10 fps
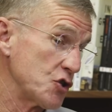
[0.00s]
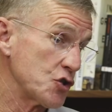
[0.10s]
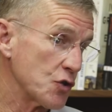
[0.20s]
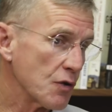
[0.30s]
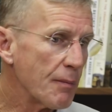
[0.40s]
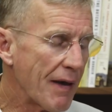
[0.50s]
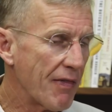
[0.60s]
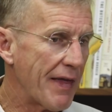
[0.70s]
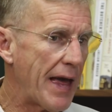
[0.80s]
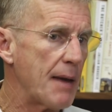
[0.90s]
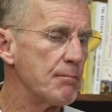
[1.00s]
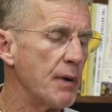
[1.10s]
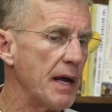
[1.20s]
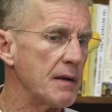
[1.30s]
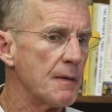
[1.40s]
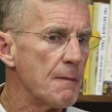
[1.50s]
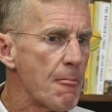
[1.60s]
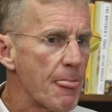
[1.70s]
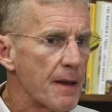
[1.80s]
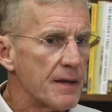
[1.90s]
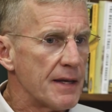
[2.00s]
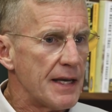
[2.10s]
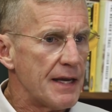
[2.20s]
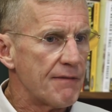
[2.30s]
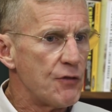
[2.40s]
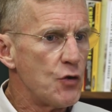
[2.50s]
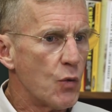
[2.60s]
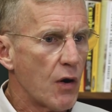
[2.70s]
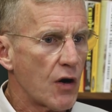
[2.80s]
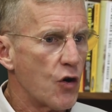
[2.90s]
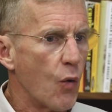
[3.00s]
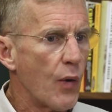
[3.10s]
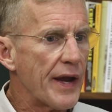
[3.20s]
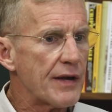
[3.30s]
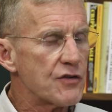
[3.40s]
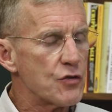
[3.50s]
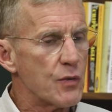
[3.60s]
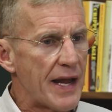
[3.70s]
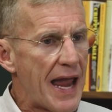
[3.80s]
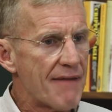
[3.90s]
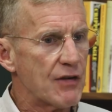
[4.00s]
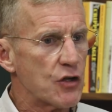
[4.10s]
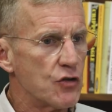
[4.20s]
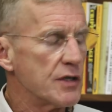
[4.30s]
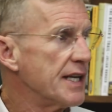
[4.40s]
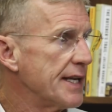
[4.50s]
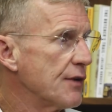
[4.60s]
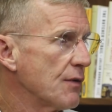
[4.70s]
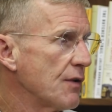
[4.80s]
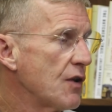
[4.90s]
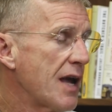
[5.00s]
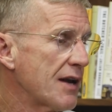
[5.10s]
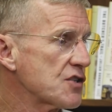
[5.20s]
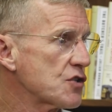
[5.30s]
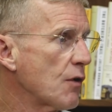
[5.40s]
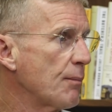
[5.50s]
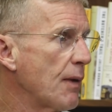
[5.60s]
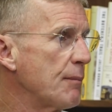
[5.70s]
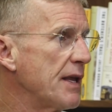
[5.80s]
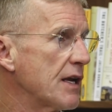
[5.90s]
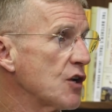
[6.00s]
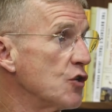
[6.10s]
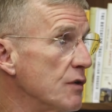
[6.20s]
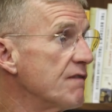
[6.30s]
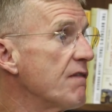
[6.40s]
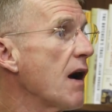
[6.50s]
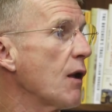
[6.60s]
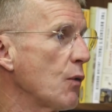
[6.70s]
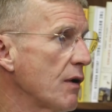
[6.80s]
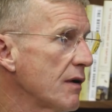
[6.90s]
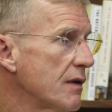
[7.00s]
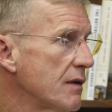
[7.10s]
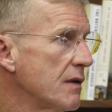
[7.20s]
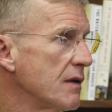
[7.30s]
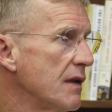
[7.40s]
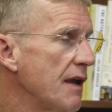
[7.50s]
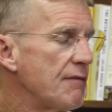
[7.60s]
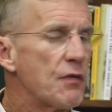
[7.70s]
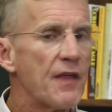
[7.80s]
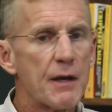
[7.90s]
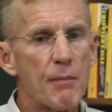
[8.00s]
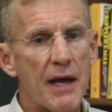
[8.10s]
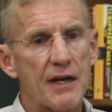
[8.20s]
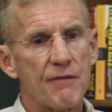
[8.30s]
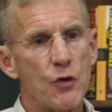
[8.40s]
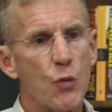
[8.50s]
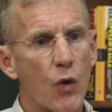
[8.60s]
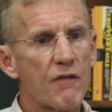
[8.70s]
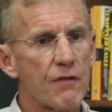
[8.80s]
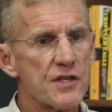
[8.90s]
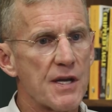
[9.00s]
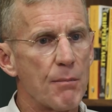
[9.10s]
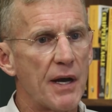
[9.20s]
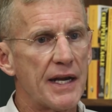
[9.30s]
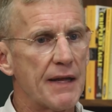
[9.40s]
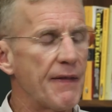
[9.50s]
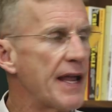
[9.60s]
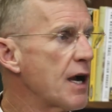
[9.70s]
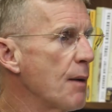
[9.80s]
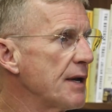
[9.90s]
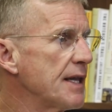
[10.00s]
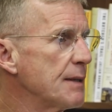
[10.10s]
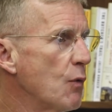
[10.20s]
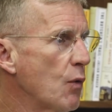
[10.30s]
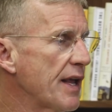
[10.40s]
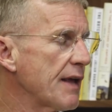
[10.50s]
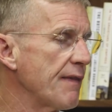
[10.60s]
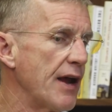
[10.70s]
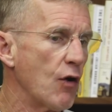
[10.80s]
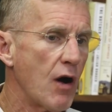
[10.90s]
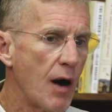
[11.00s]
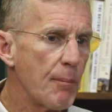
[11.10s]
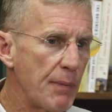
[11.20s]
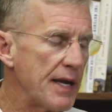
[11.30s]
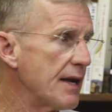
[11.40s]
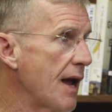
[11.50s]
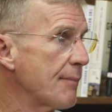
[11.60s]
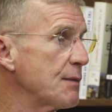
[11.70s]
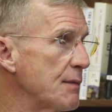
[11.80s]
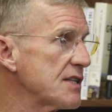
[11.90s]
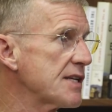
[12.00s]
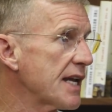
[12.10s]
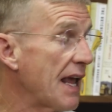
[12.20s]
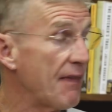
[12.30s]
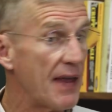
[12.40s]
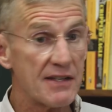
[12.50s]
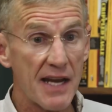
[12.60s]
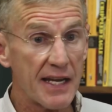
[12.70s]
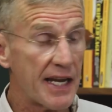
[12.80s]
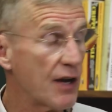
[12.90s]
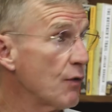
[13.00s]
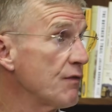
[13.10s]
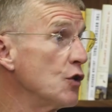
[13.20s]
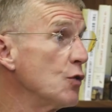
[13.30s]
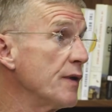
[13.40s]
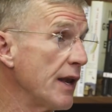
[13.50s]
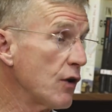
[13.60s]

sure about that, but if you are going to have a good leader, you got to start by being a good follower. If you think about it, if you work for somebody and they come in in the morning and they are upbeat and optimistic and they take care of you and they